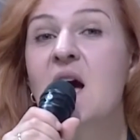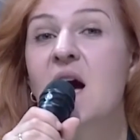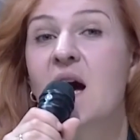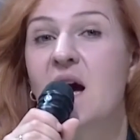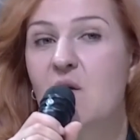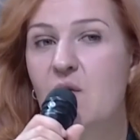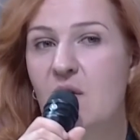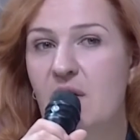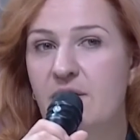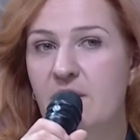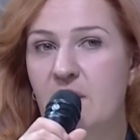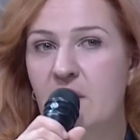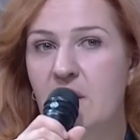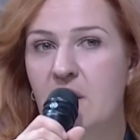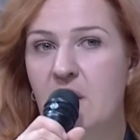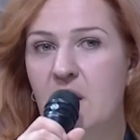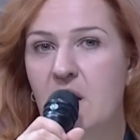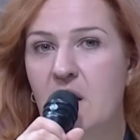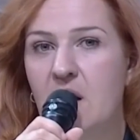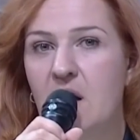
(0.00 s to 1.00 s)

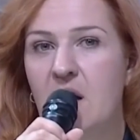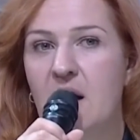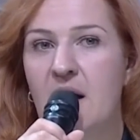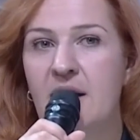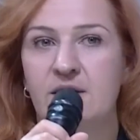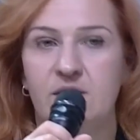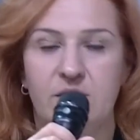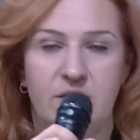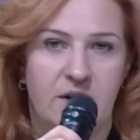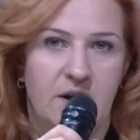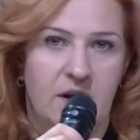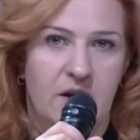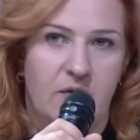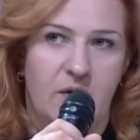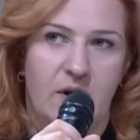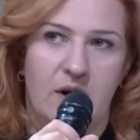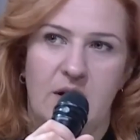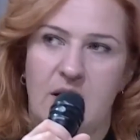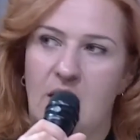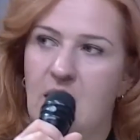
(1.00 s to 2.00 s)
However, I do think
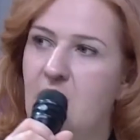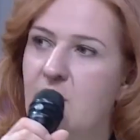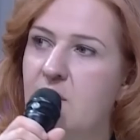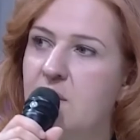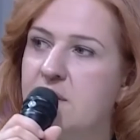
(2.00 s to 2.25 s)
we're now